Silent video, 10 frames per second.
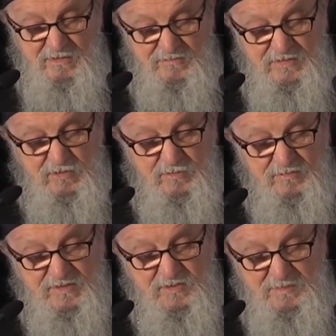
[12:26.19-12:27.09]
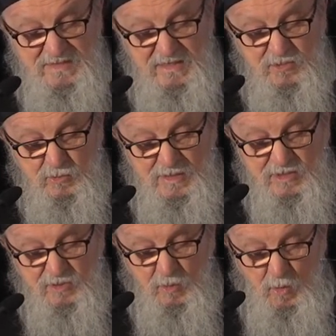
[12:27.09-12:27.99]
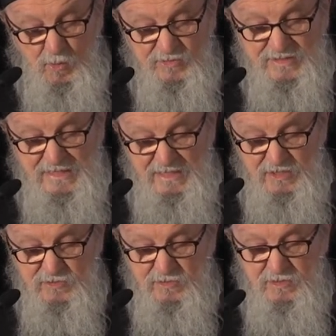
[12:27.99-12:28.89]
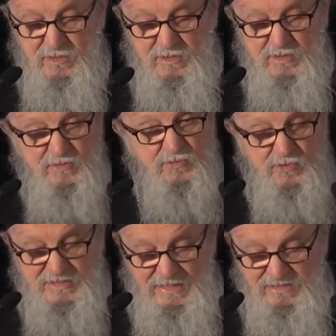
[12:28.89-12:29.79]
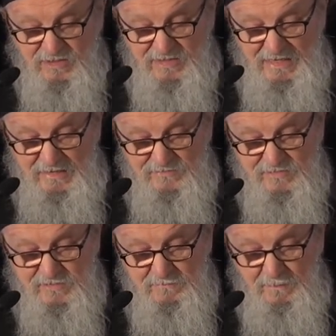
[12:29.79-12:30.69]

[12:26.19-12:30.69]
freedom of experience one's own religion, society thrives.